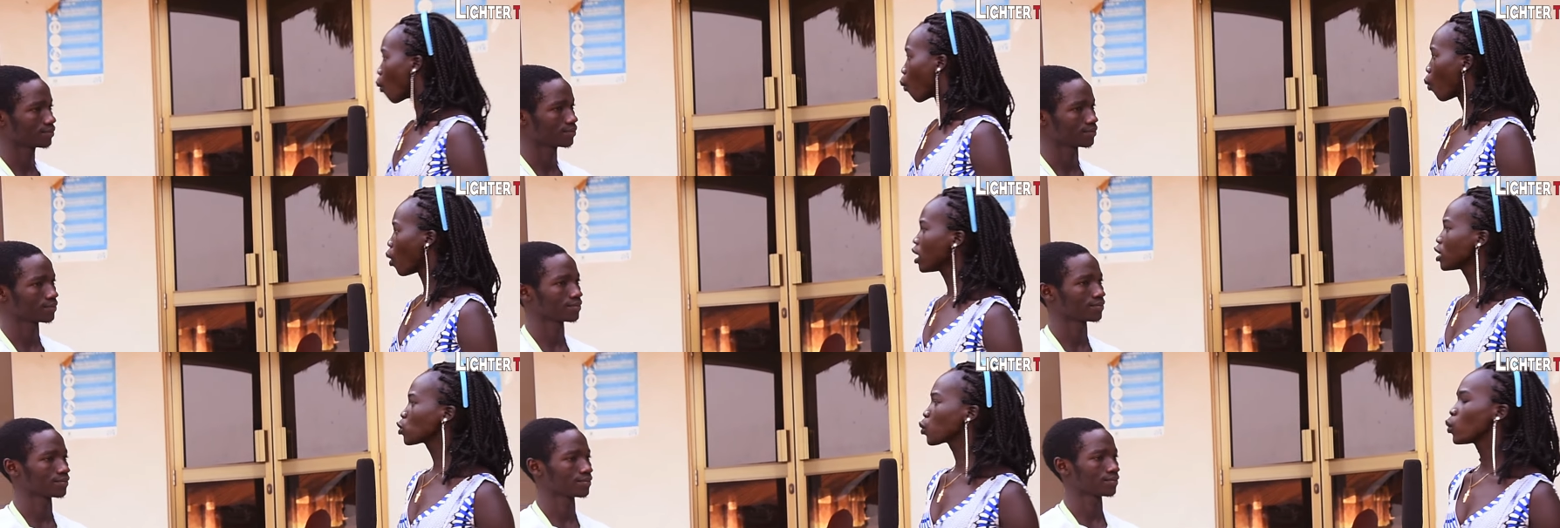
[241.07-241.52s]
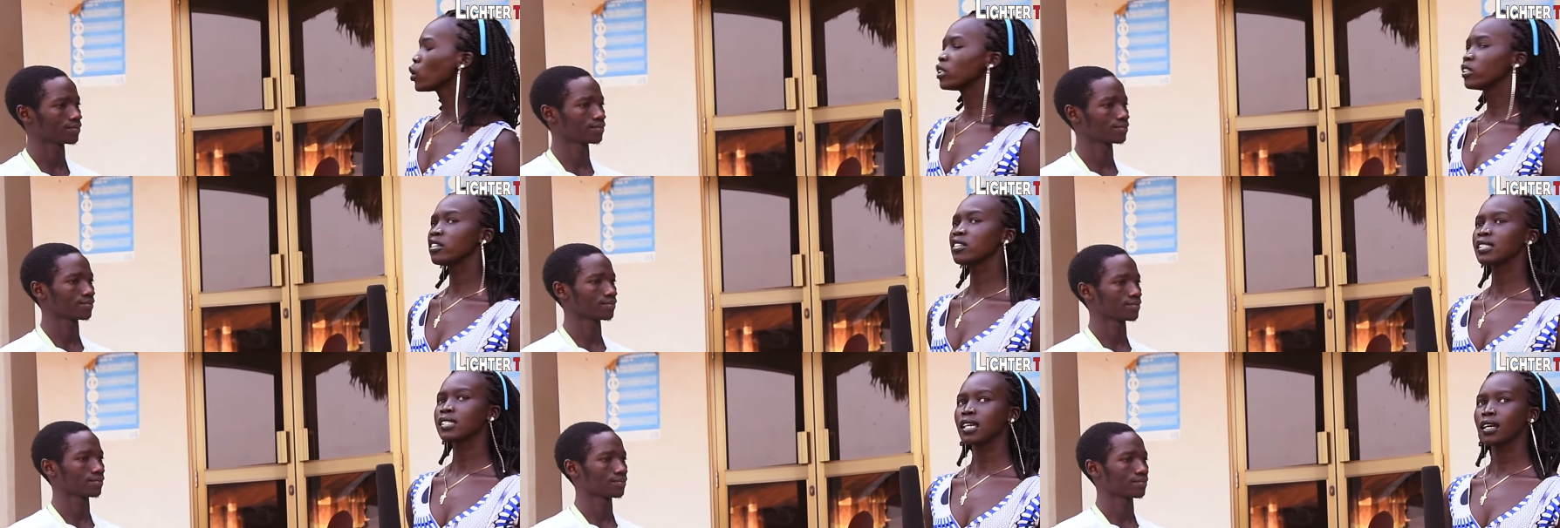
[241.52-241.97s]
Speaker 1: what will you
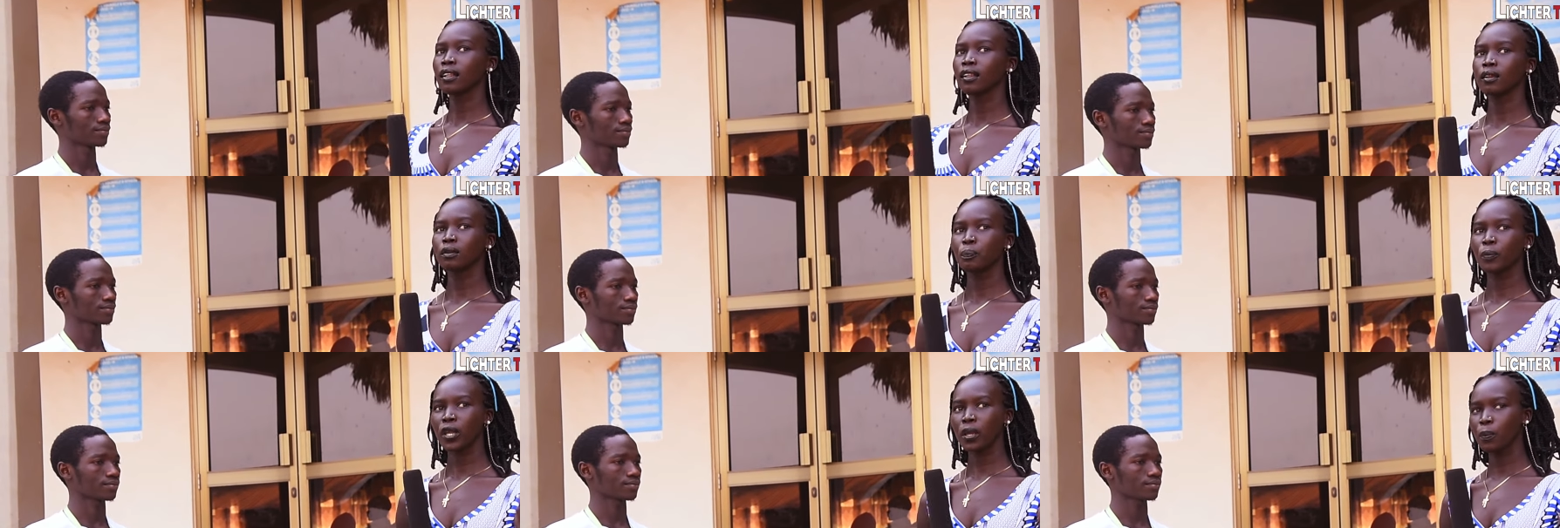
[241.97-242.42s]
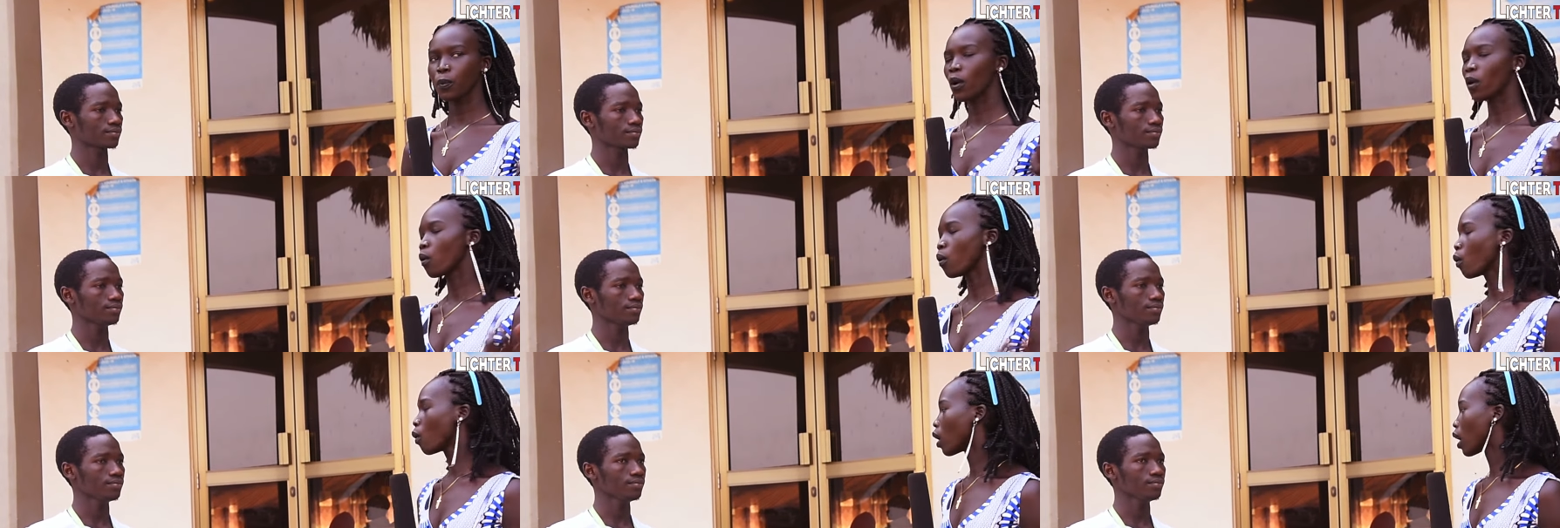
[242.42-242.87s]
tell people
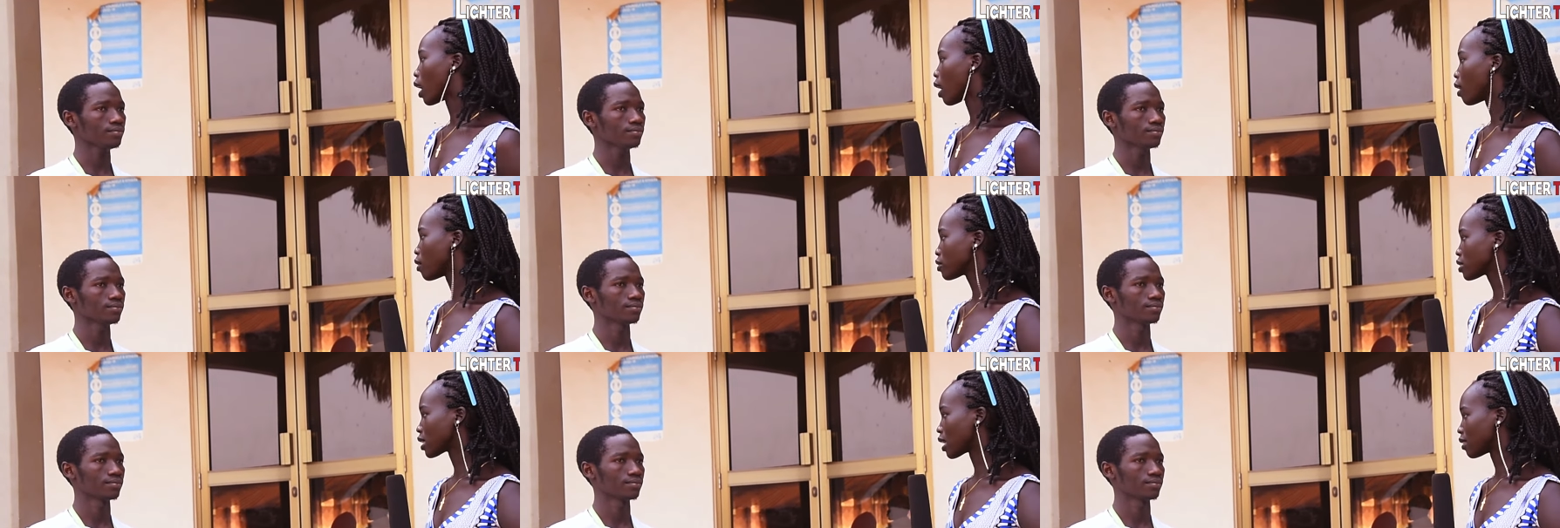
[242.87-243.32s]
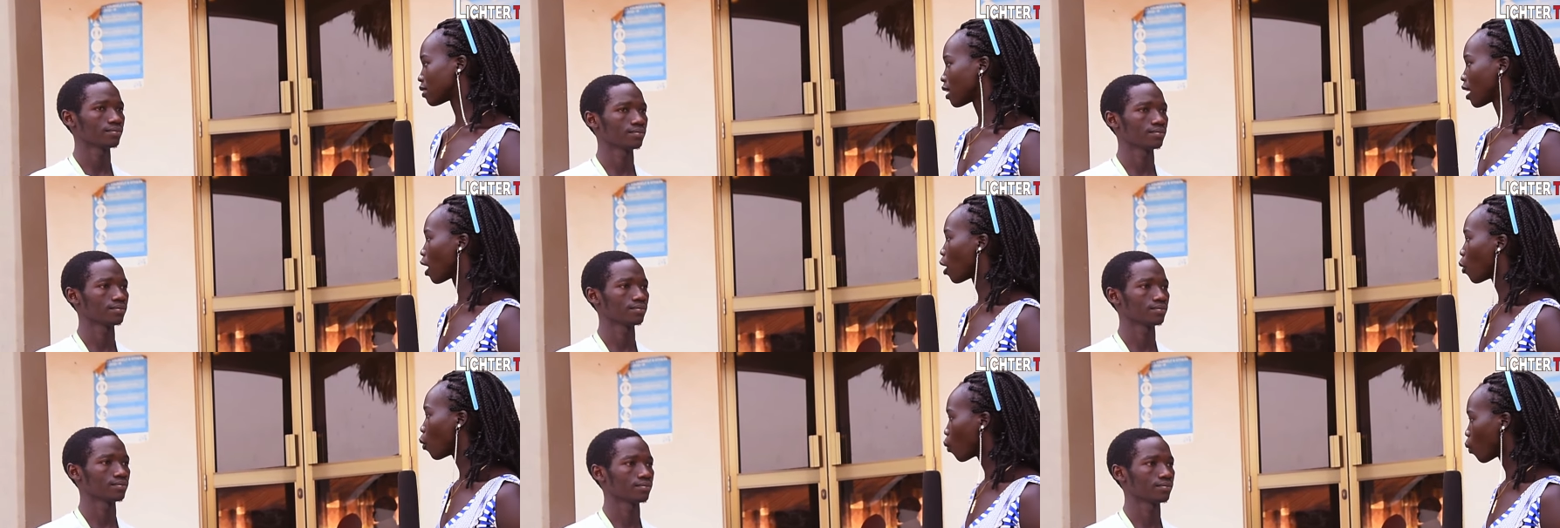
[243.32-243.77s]
who are outside there
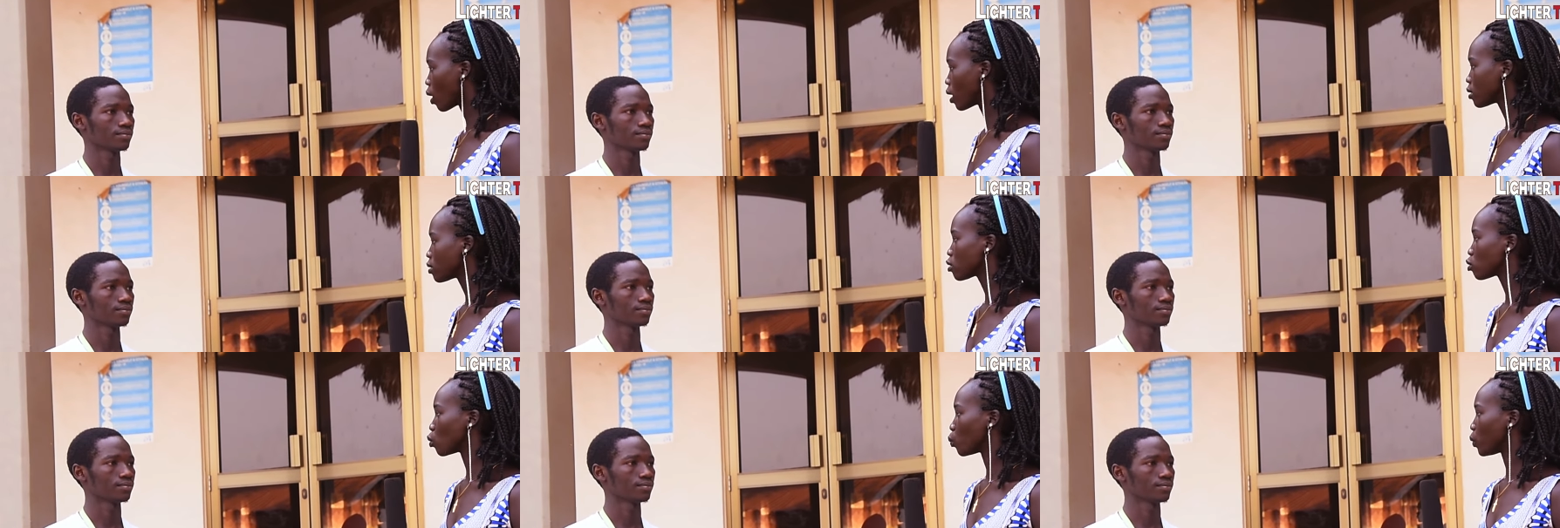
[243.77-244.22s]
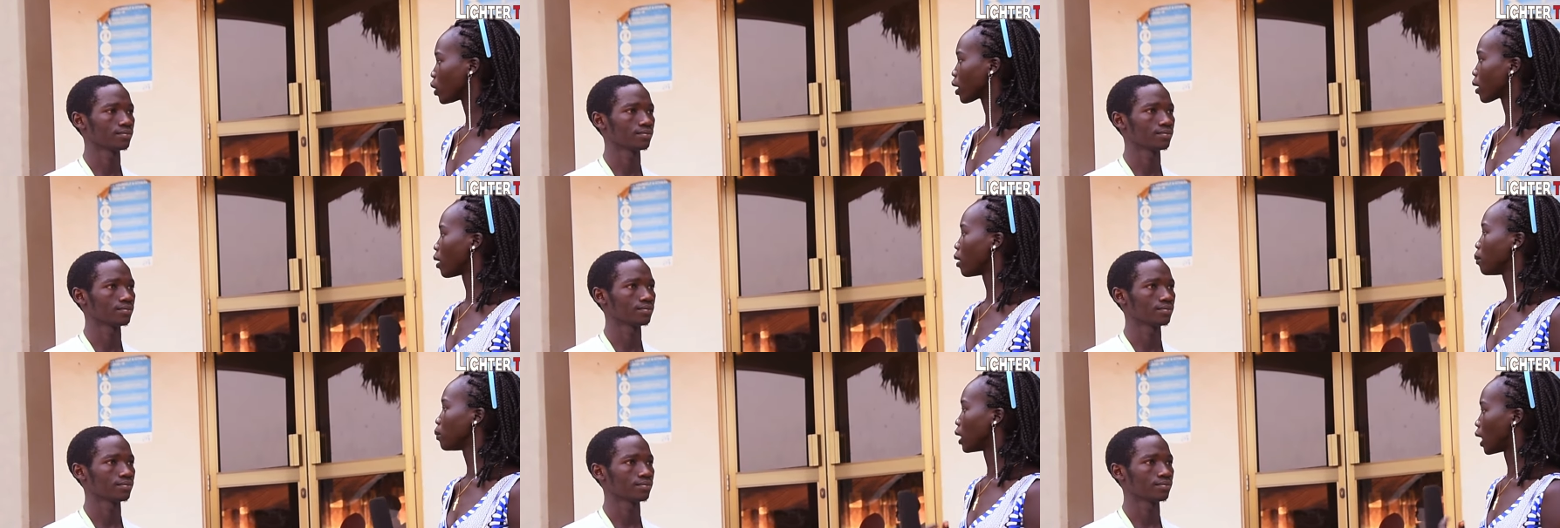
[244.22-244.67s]
who wants to
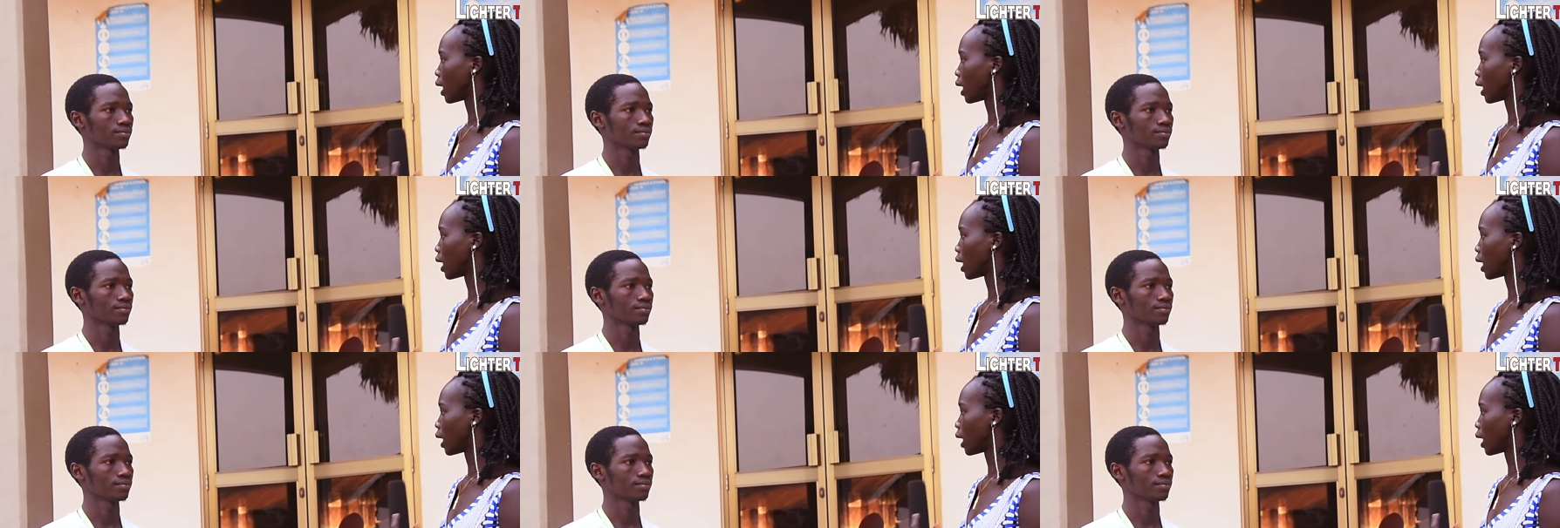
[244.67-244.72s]
become